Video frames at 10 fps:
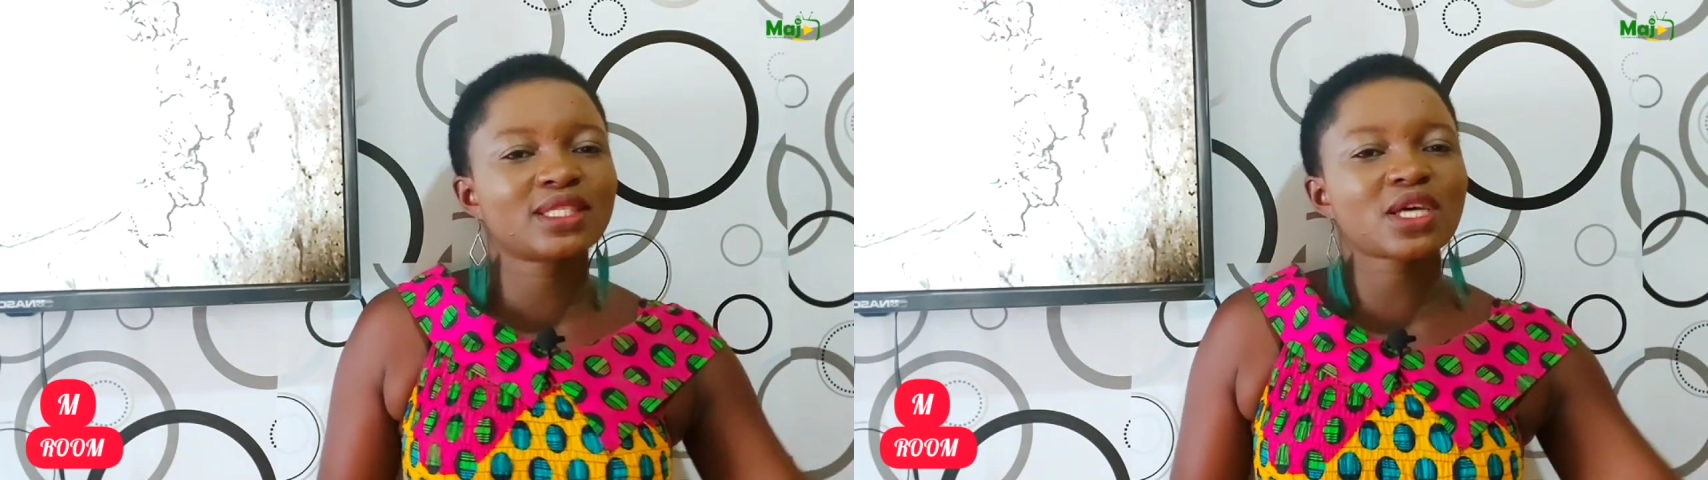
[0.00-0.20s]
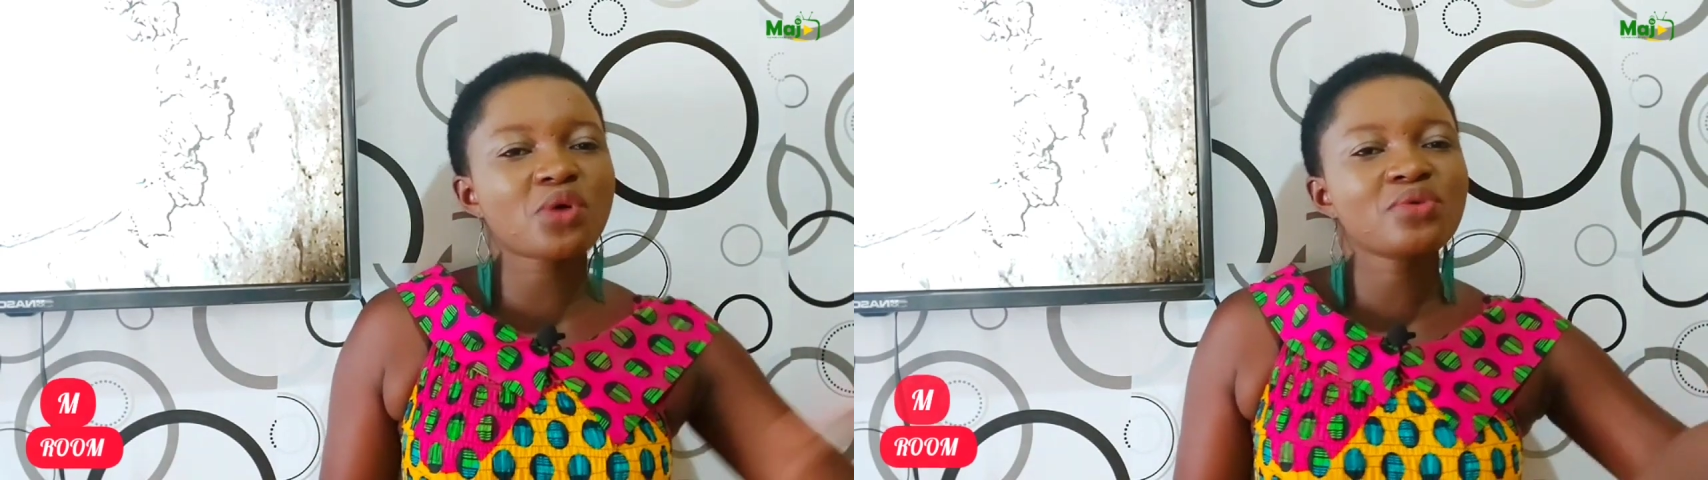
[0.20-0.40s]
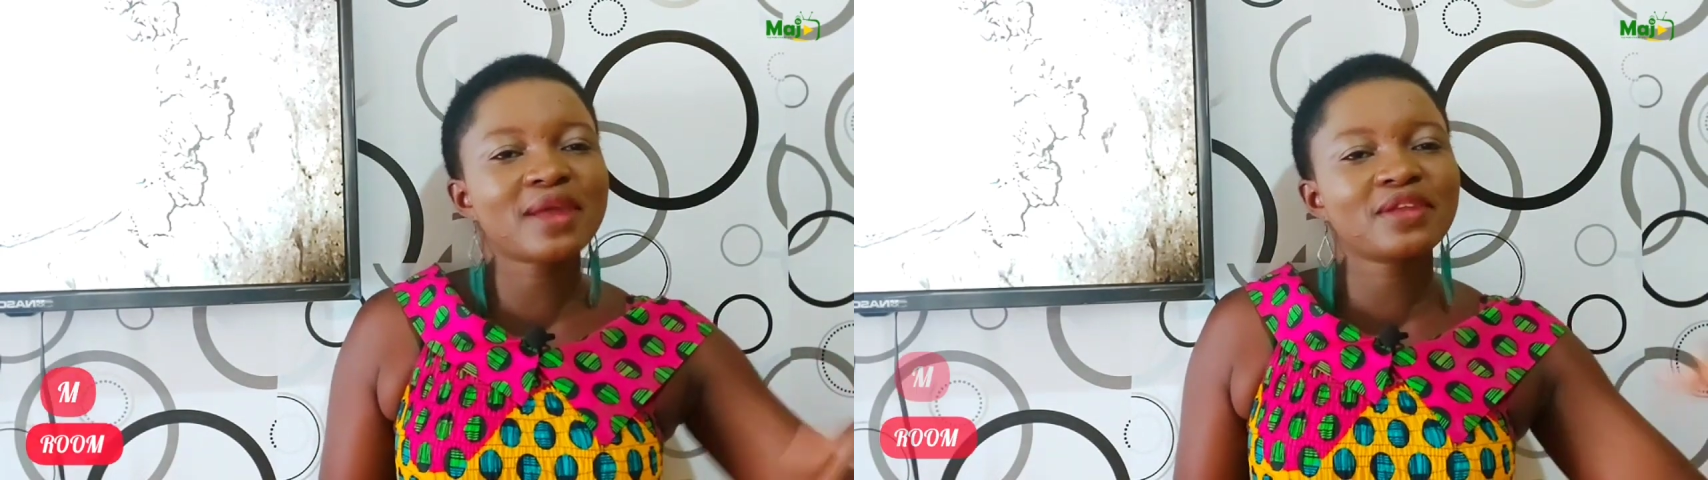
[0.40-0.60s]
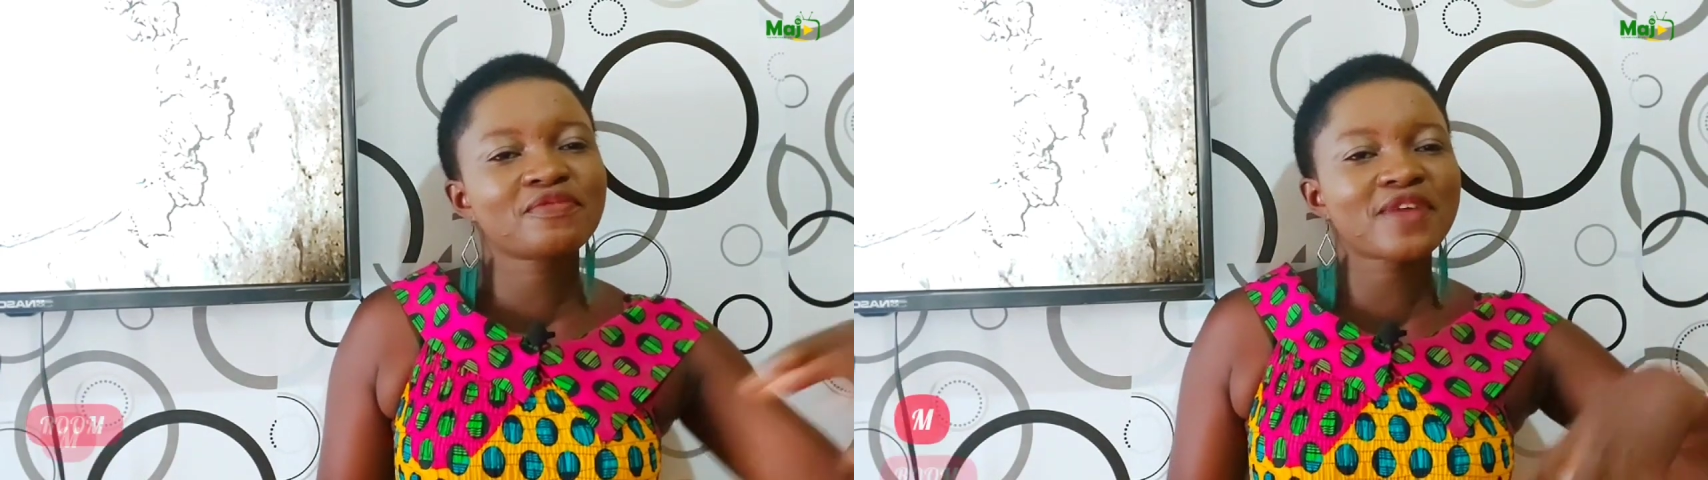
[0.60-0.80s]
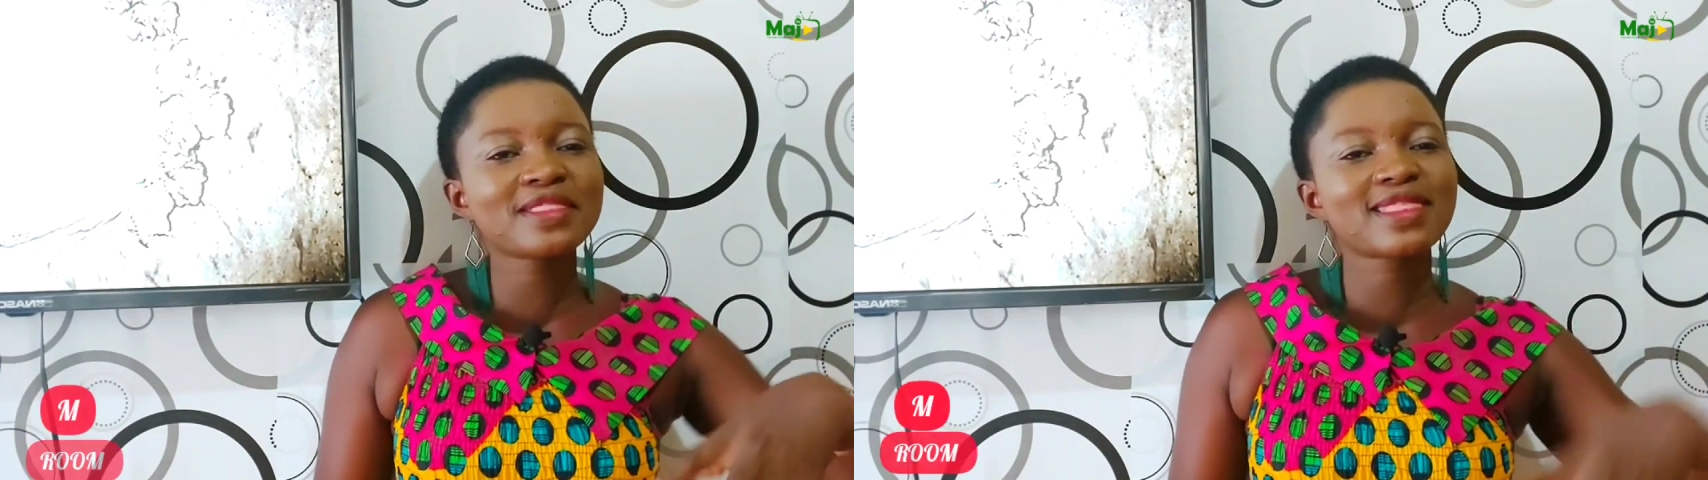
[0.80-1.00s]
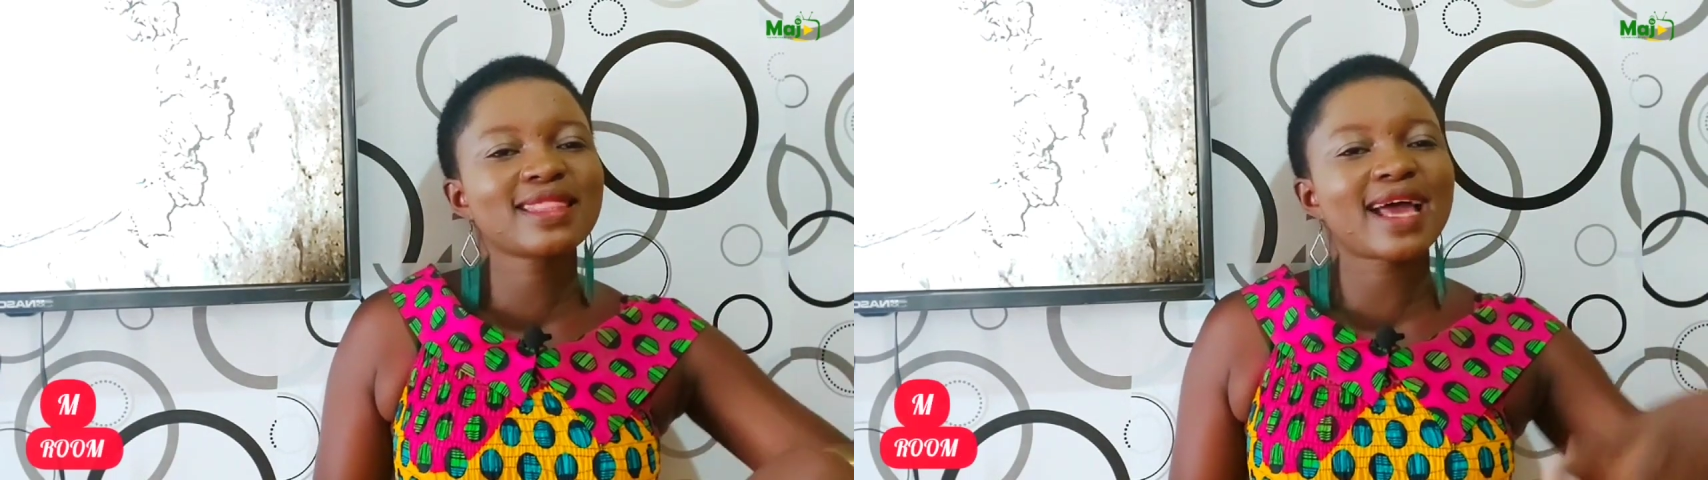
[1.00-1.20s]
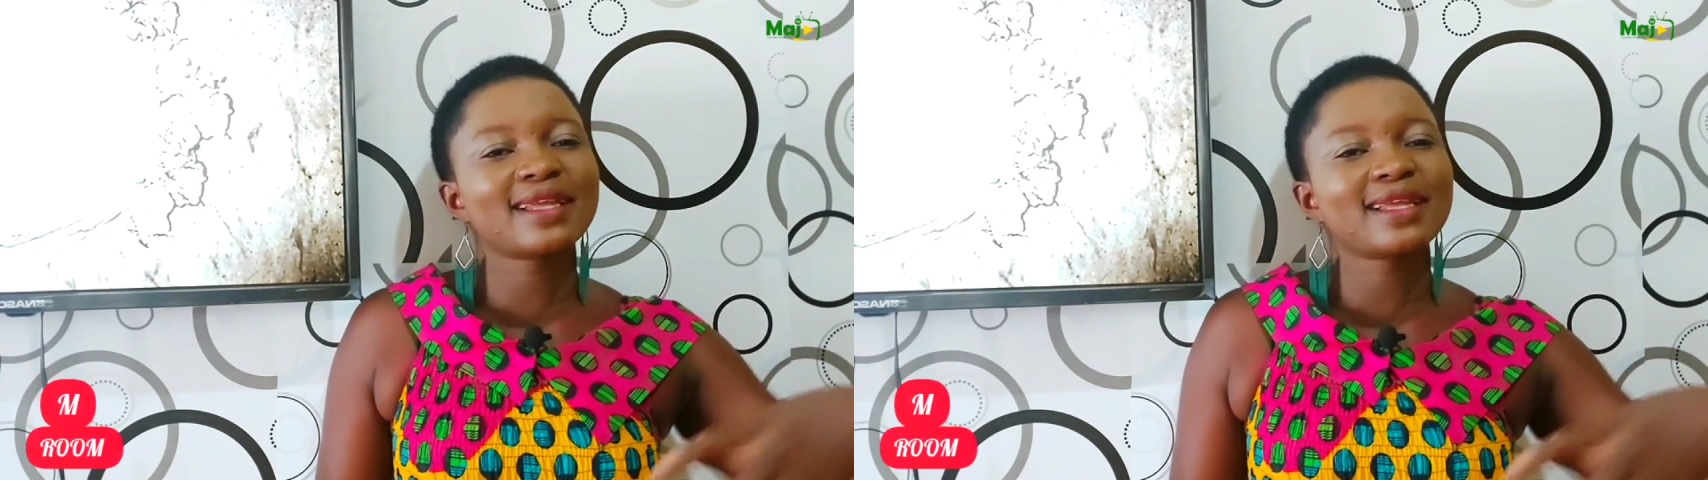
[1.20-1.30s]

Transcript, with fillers: tell you a different thing that